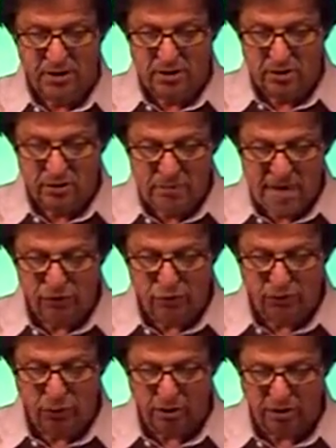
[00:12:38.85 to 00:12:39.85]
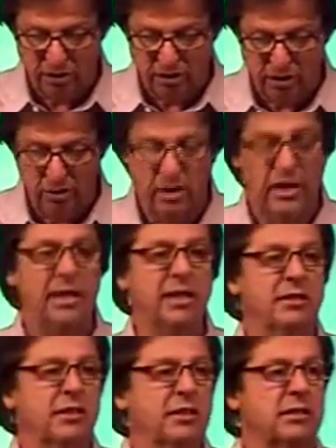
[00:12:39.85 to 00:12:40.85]
So in Matthew 14, 13, it
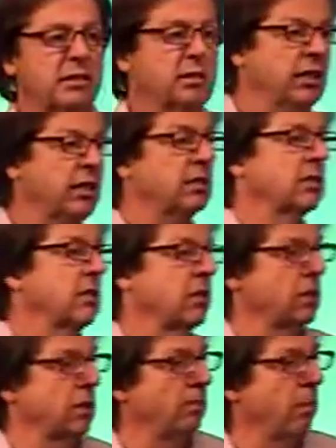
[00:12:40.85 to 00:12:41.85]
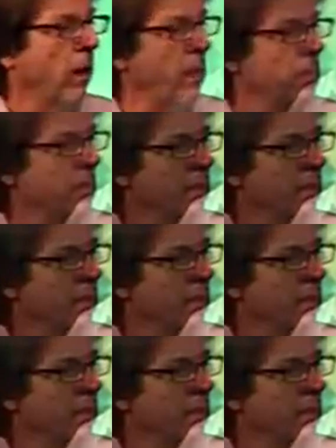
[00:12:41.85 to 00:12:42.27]
says, Jesus gets in the boat,